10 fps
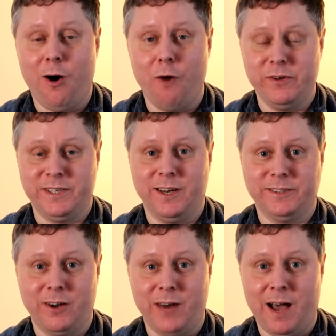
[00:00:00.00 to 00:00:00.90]
Obviously I
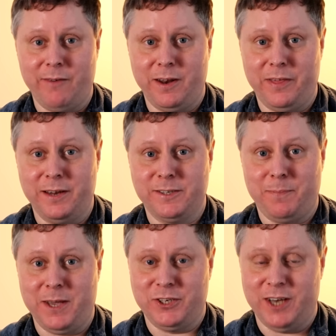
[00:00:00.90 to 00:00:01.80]
don't have anything to
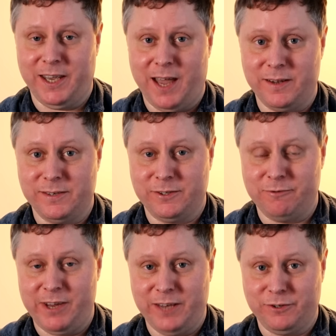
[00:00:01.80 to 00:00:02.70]
pitch it against, to
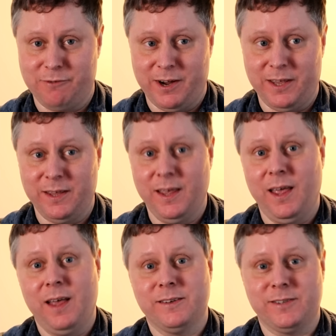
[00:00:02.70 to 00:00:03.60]
reiterate,
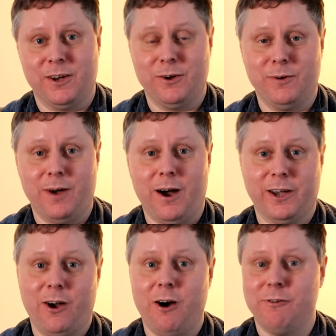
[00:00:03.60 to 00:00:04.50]
so I
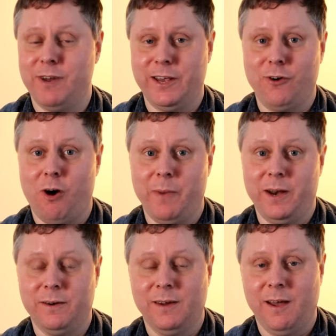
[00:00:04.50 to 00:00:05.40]
can't really
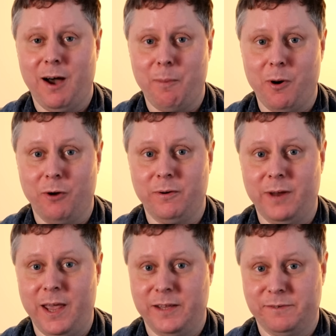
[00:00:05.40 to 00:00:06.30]
comment upon
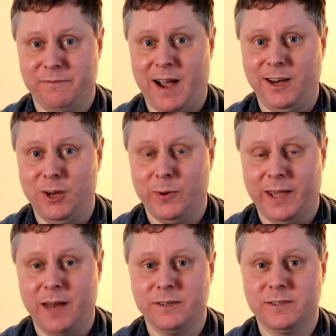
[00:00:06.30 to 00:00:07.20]
its value
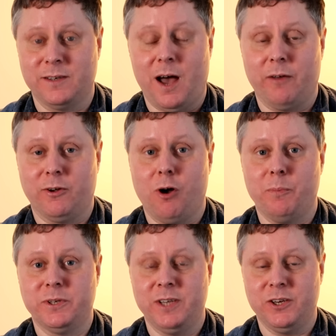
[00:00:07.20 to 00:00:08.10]
against other
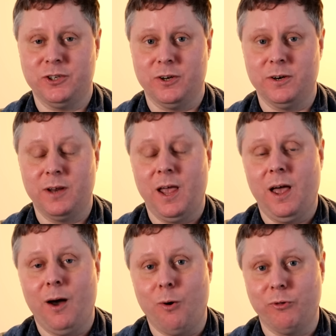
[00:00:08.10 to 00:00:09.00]
competition,
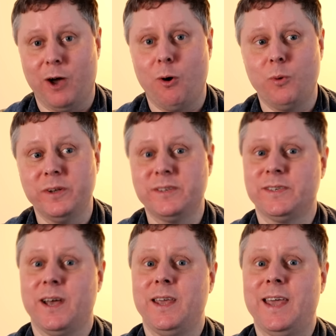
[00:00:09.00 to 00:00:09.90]
although I would
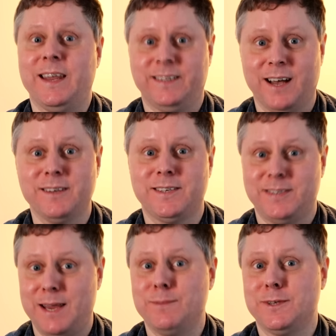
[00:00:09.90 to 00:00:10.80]
say it does
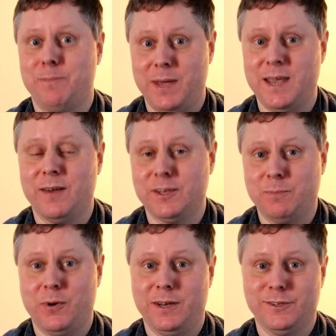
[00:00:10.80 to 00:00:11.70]
seem to be at this
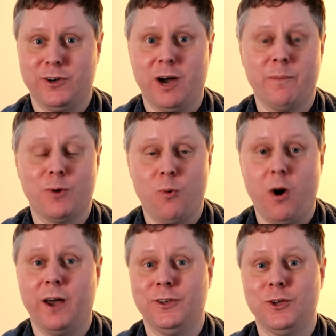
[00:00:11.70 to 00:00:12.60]
point in time
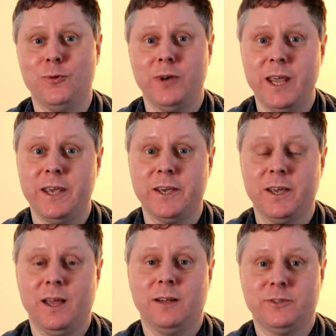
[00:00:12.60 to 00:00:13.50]
quite a unique
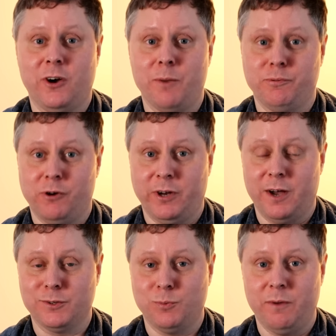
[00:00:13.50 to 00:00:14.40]
type
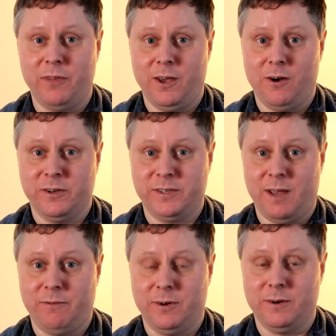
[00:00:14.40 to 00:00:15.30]
product with the
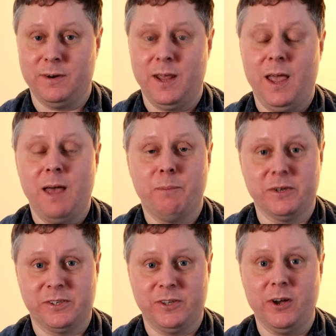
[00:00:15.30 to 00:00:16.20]
R7,
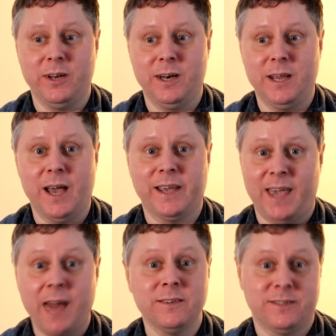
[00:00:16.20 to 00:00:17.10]
but certainly
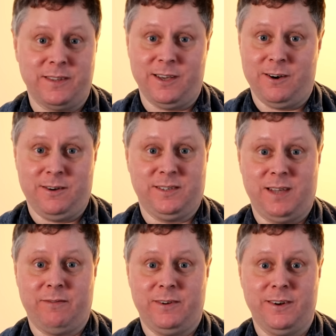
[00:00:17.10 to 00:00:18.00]
against the
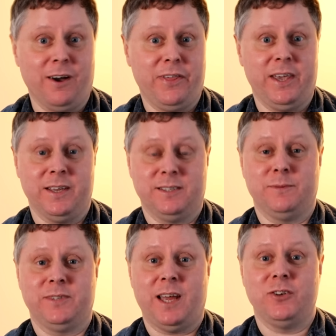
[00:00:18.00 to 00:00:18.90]
R7 I think it
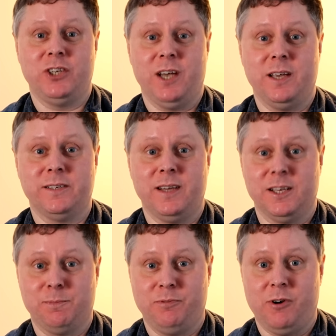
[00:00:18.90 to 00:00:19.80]
substantiates
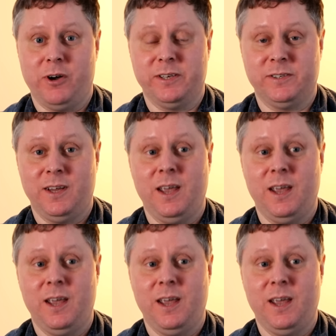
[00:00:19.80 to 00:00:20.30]
its price.